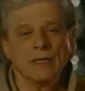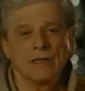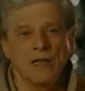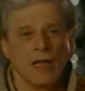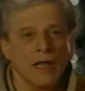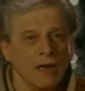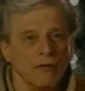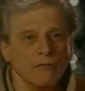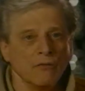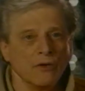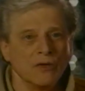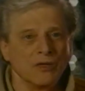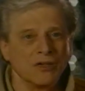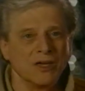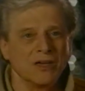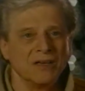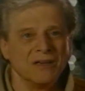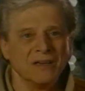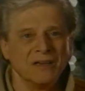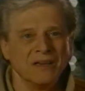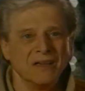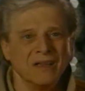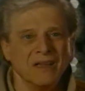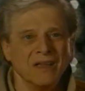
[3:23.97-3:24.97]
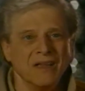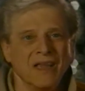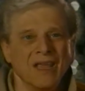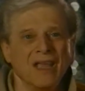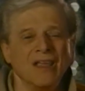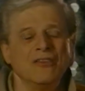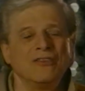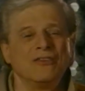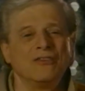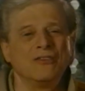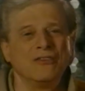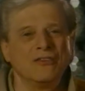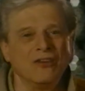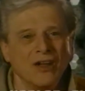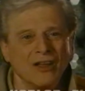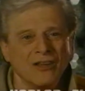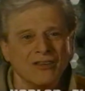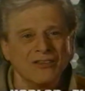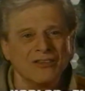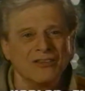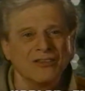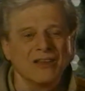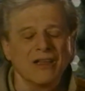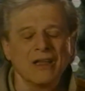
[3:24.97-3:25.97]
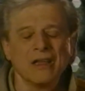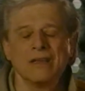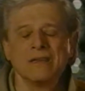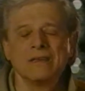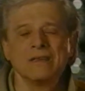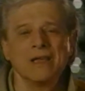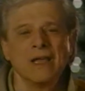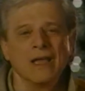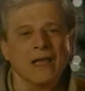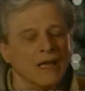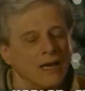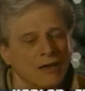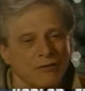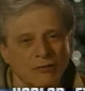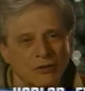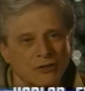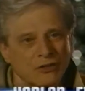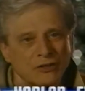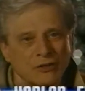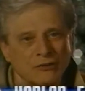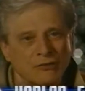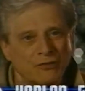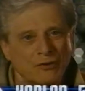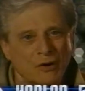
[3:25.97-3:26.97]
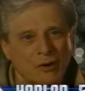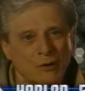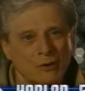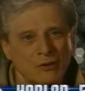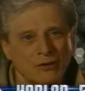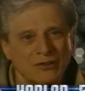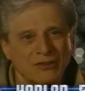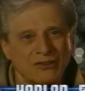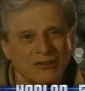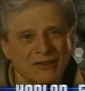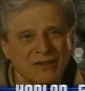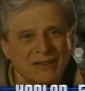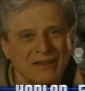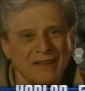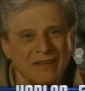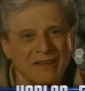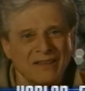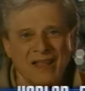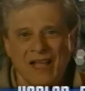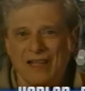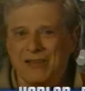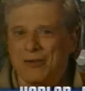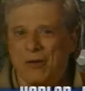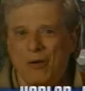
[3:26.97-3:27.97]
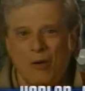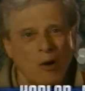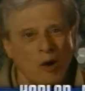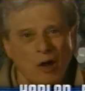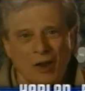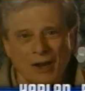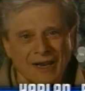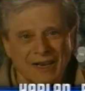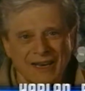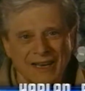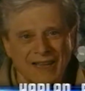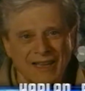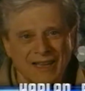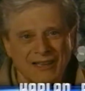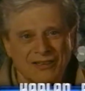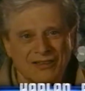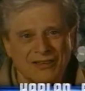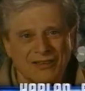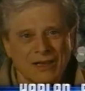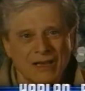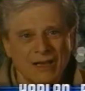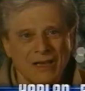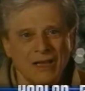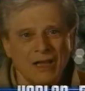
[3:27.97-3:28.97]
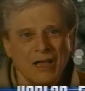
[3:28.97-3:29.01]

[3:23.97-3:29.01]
Television is just television, folks. That's all it is.